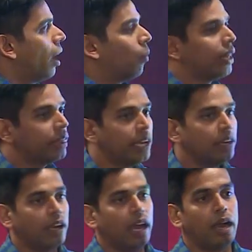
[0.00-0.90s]
One
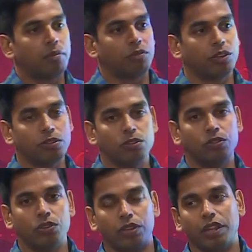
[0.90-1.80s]
thing
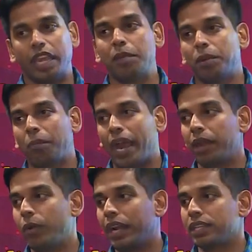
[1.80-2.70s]
to keep in
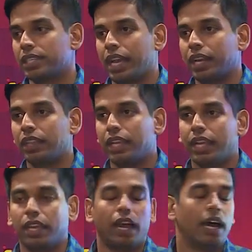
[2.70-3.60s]
mind while designing
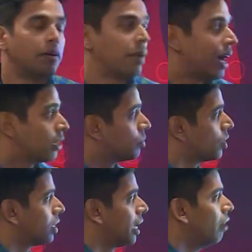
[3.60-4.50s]
the atoms
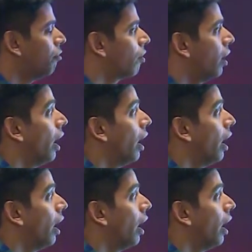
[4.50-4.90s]
itself,